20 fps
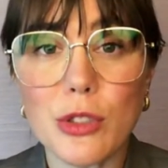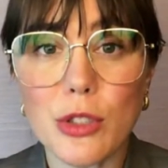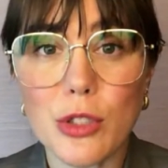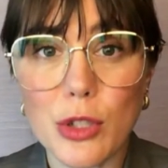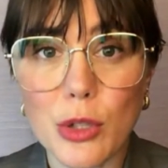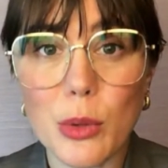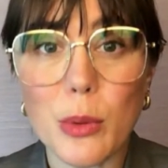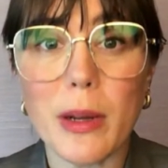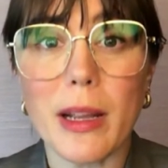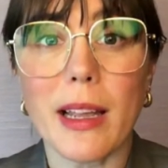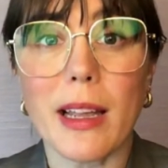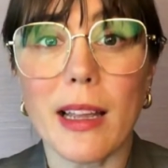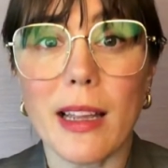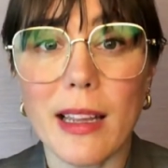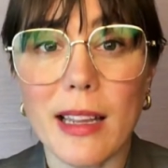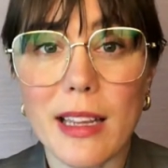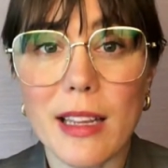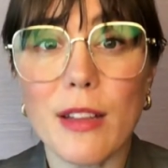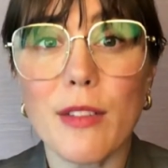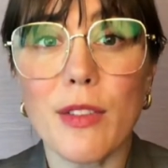
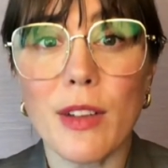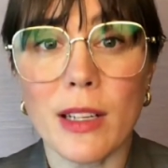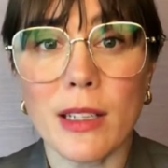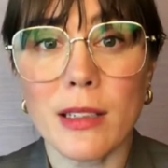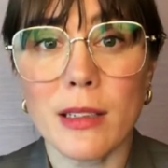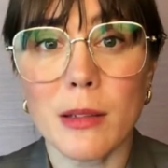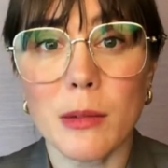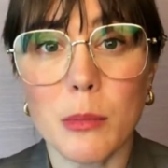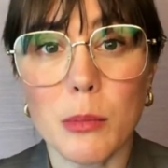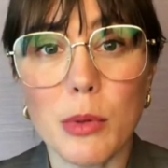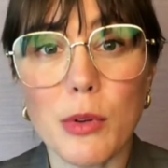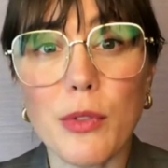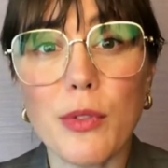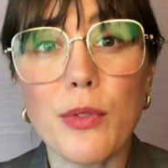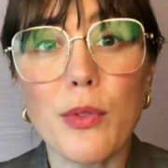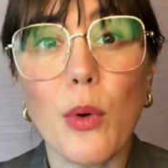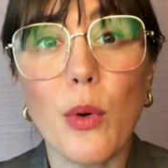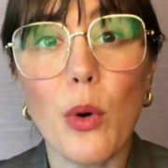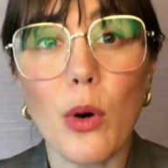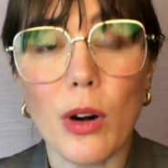doing even
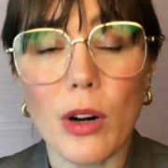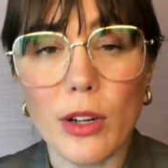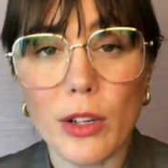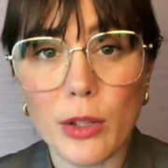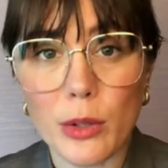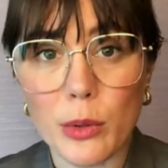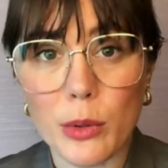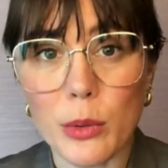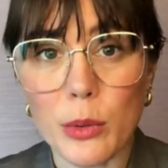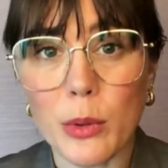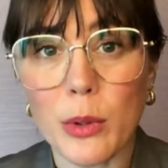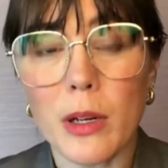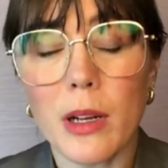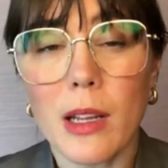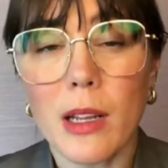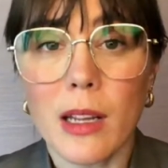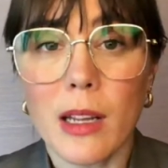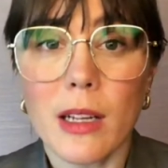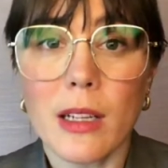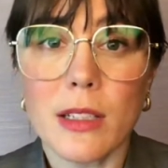before you
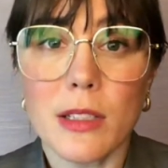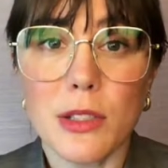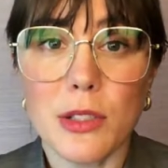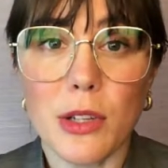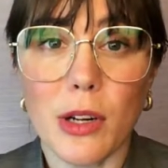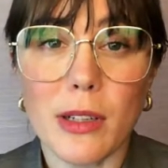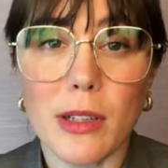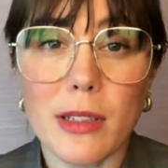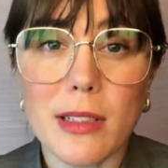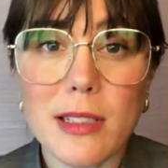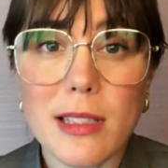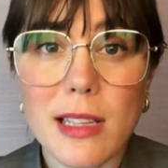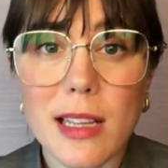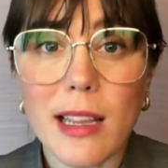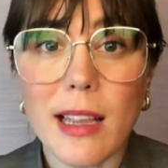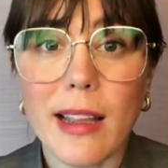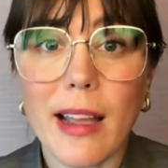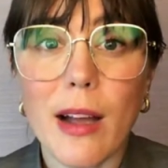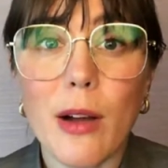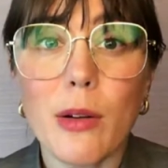start
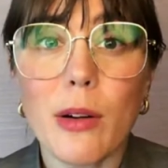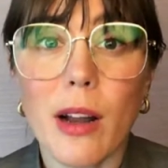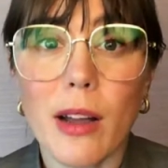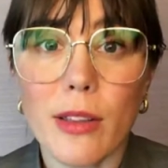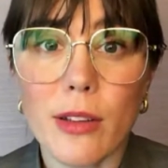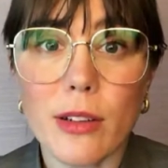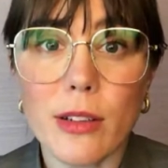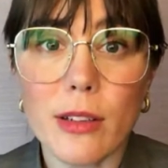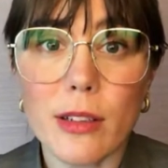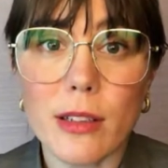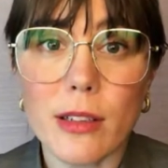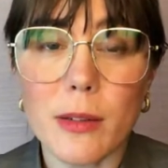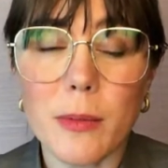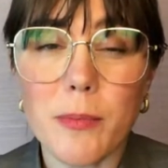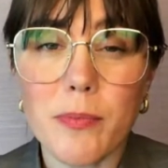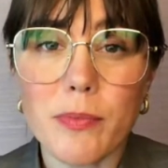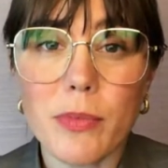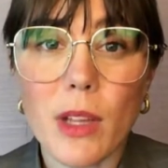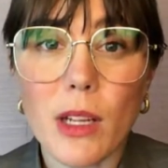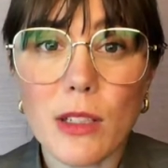seeking out other
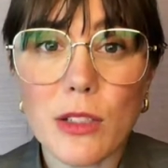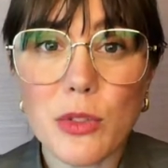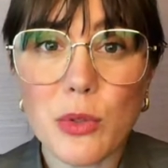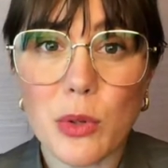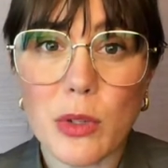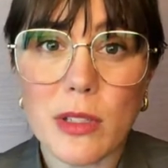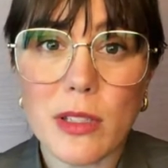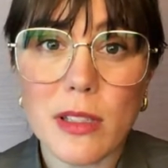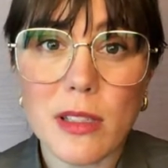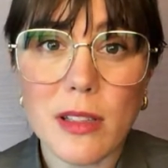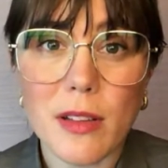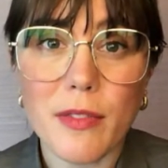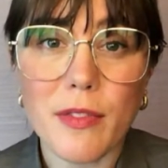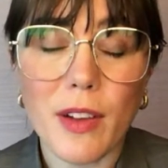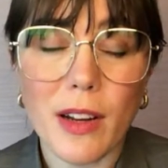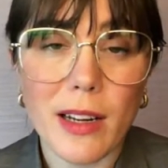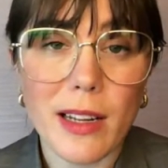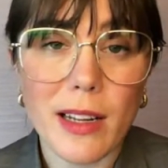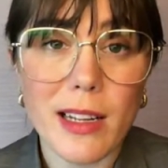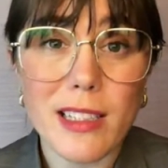sources of
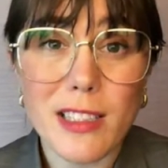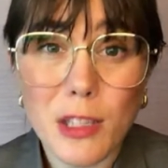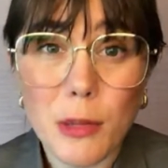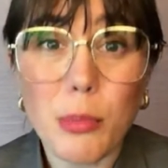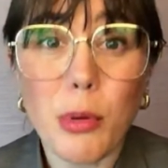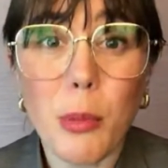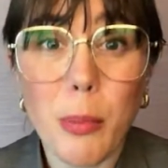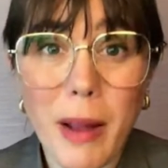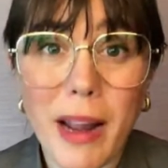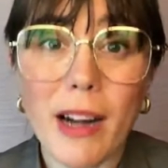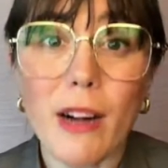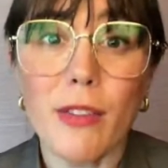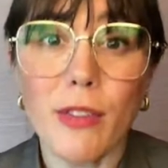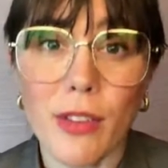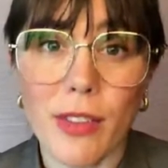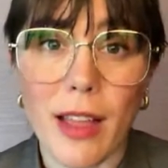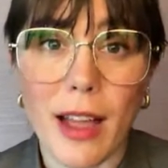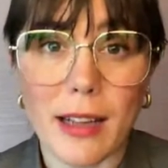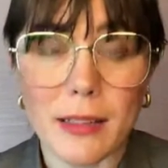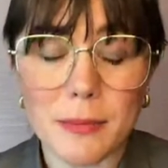funding is to prepare for
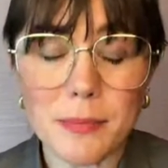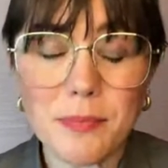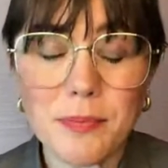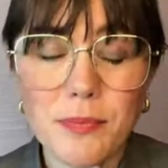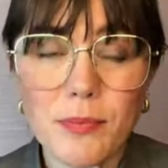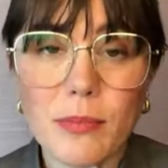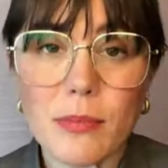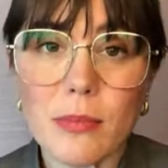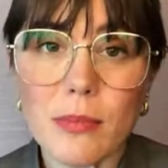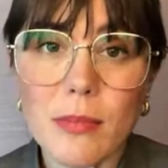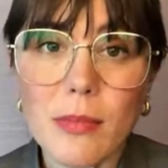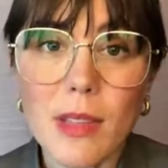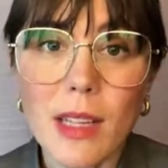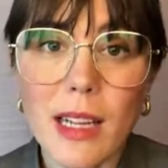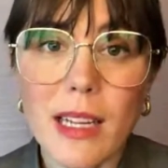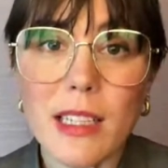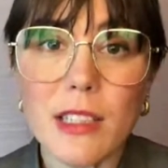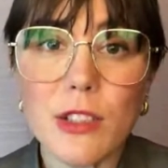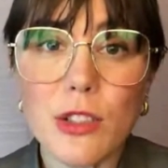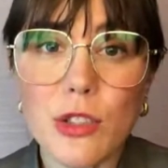that,
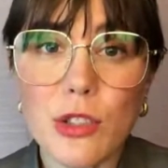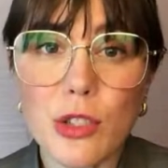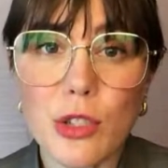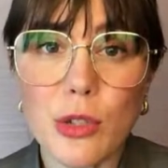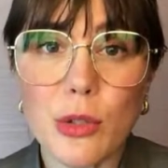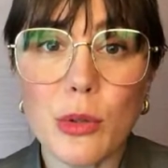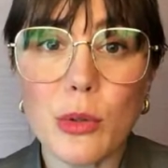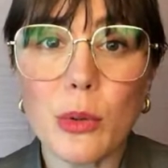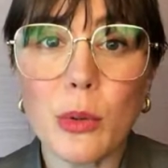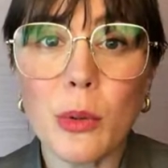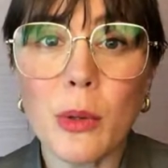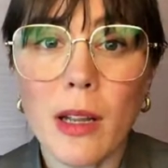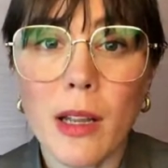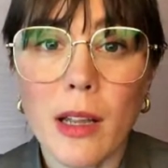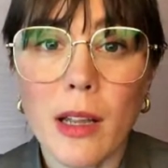is to